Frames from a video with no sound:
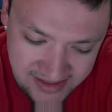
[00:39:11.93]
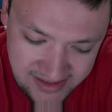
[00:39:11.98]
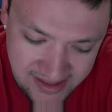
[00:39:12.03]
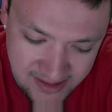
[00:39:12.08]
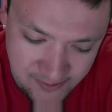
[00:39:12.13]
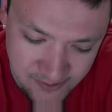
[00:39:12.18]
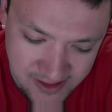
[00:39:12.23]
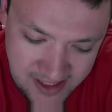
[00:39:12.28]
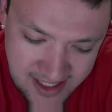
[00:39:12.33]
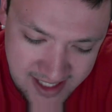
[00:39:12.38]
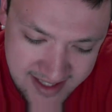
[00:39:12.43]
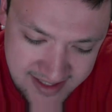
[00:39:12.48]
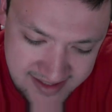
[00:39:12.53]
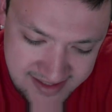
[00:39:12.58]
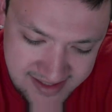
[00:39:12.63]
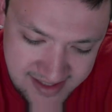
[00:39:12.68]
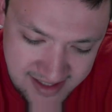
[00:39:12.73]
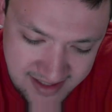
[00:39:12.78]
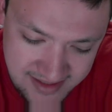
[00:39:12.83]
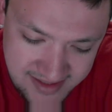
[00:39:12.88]
Then we got
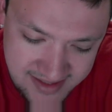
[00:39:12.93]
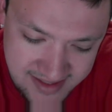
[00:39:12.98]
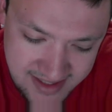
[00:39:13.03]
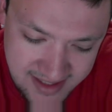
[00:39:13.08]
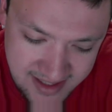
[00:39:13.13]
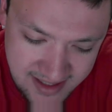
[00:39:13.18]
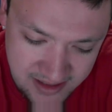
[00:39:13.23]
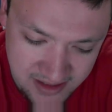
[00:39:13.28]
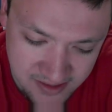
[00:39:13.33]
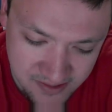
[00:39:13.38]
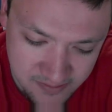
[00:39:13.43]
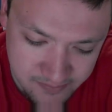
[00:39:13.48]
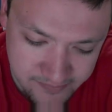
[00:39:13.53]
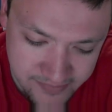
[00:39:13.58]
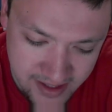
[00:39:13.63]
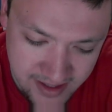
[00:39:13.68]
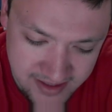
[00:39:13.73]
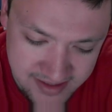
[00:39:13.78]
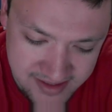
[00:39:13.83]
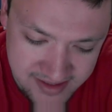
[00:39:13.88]
Santiago
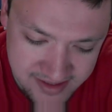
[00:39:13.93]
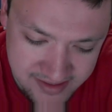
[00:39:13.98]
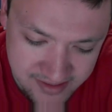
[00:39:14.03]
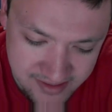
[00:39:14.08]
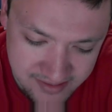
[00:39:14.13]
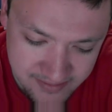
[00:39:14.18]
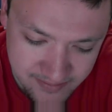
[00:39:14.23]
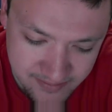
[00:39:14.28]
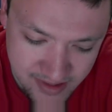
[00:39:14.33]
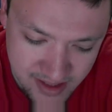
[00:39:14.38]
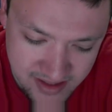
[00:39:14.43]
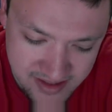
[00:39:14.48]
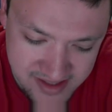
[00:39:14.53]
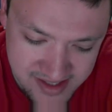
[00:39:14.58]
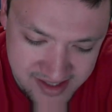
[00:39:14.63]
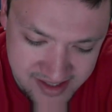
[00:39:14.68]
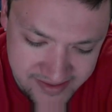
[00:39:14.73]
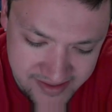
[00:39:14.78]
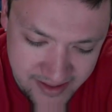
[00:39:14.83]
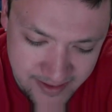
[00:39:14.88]

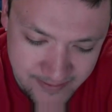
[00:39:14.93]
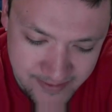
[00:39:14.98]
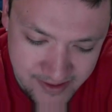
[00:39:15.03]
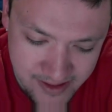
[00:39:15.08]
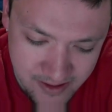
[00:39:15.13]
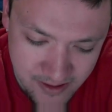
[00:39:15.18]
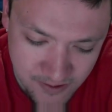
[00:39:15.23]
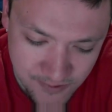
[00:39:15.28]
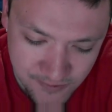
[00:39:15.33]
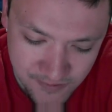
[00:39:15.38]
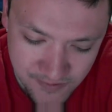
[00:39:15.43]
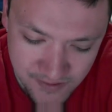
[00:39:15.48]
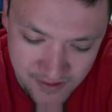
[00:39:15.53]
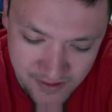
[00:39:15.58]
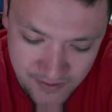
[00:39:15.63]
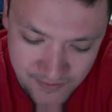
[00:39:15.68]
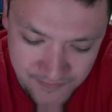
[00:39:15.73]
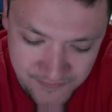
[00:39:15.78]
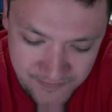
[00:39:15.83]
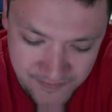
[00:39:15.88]
Ponzinibbio
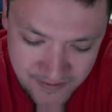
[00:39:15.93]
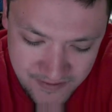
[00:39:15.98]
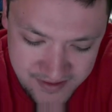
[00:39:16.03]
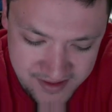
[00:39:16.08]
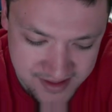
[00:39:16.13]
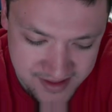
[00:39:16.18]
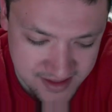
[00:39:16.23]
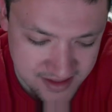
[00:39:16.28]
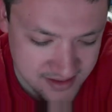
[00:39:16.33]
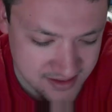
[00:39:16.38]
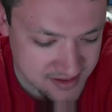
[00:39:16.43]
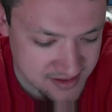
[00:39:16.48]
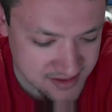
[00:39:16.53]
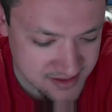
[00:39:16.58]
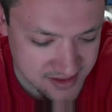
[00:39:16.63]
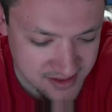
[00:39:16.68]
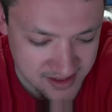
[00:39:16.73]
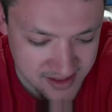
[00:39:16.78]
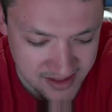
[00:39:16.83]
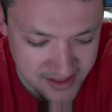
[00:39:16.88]
versus
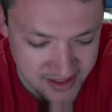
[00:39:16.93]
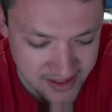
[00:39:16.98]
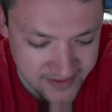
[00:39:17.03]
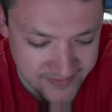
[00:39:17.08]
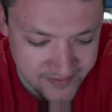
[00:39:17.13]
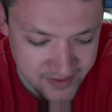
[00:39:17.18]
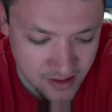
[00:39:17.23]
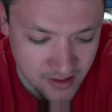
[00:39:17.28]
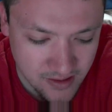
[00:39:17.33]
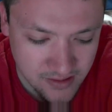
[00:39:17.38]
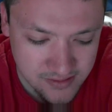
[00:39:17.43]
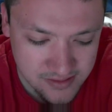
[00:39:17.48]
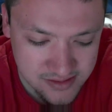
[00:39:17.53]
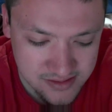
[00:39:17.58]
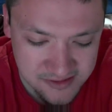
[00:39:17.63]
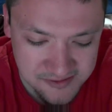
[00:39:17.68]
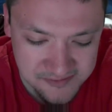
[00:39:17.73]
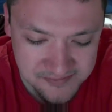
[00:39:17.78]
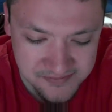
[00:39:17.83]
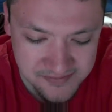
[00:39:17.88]
Kevin
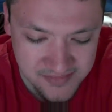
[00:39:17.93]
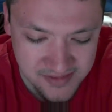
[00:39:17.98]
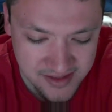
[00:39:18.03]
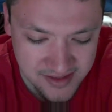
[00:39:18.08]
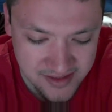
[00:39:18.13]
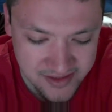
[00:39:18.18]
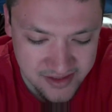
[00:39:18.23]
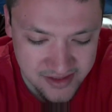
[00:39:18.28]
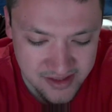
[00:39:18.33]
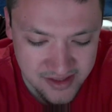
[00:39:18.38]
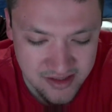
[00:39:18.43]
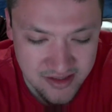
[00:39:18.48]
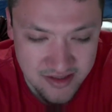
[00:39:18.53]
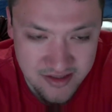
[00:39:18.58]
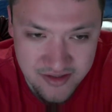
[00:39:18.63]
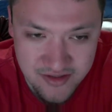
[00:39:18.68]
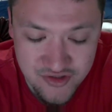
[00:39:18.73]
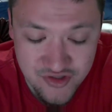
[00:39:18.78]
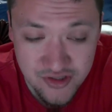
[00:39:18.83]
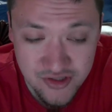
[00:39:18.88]
Holland.
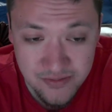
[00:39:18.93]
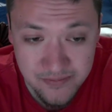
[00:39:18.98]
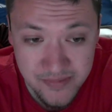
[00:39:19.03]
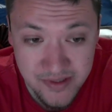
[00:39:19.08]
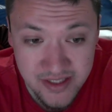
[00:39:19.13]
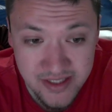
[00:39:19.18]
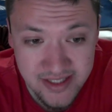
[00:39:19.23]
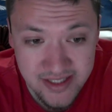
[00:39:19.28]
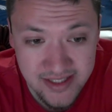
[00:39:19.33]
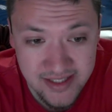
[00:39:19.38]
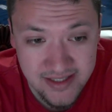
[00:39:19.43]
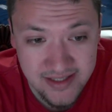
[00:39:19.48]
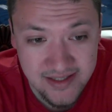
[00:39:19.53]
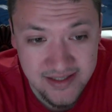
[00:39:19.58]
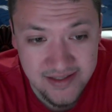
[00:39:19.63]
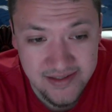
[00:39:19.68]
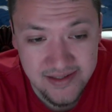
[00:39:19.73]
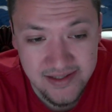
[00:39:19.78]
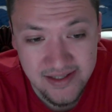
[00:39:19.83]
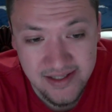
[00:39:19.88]
Should be
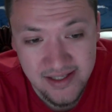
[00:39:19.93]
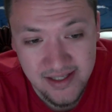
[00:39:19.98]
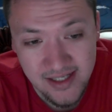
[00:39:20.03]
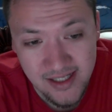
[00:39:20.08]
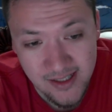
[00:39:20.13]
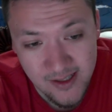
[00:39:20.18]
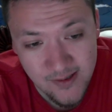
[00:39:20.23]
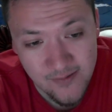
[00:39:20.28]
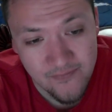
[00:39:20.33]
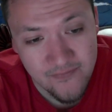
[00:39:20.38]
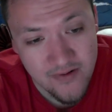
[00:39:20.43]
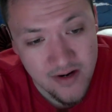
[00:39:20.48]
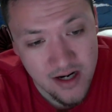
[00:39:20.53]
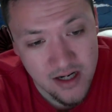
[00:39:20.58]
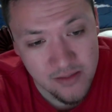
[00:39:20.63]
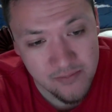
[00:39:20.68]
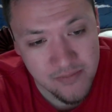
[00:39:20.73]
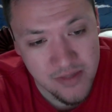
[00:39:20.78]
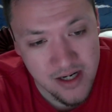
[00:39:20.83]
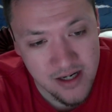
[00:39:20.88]

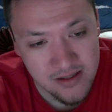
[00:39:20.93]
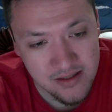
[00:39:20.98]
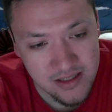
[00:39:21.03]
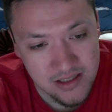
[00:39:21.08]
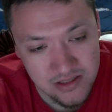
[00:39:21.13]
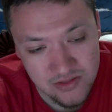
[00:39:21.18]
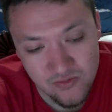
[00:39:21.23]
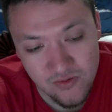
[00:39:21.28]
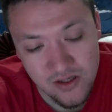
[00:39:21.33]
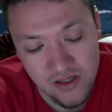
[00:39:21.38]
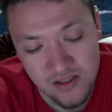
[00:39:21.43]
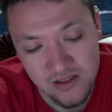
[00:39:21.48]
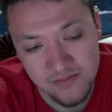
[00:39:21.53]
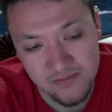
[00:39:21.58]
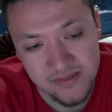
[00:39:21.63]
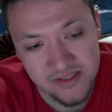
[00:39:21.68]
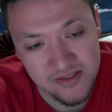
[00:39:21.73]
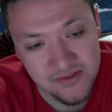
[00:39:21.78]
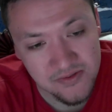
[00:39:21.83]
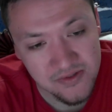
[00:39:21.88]
fine battle as well
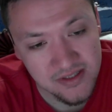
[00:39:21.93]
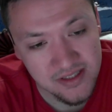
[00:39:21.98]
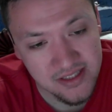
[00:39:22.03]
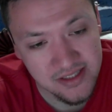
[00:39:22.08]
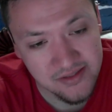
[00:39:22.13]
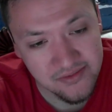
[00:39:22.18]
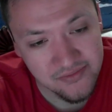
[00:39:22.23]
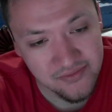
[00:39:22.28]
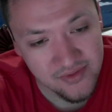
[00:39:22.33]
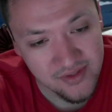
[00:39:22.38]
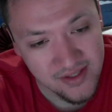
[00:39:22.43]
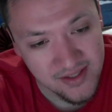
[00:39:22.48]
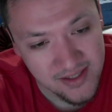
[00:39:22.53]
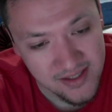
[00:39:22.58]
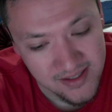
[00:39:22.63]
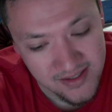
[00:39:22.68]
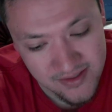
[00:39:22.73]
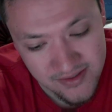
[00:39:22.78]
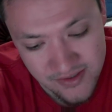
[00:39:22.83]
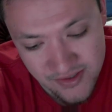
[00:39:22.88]
between
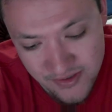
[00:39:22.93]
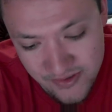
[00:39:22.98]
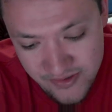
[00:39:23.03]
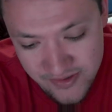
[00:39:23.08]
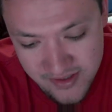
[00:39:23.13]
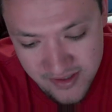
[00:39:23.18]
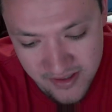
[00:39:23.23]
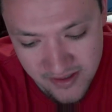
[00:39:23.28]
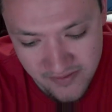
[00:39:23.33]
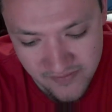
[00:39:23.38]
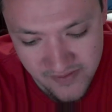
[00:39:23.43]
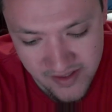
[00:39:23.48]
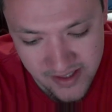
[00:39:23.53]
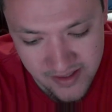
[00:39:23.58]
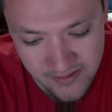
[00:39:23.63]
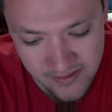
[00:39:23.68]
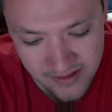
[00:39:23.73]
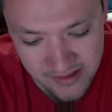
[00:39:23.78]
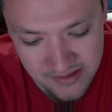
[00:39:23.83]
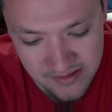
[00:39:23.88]
two solid
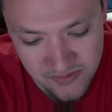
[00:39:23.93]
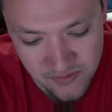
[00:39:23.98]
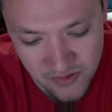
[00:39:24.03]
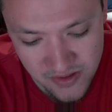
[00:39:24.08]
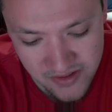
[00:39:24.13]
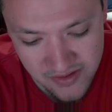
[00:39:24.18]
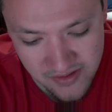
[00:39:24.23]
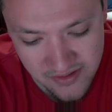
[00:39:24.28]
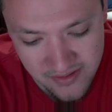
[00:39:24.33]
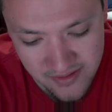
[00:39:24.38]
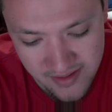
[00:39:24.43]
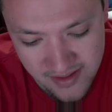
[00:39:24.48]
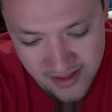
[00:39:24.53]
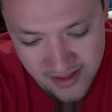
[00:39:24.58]
veterans when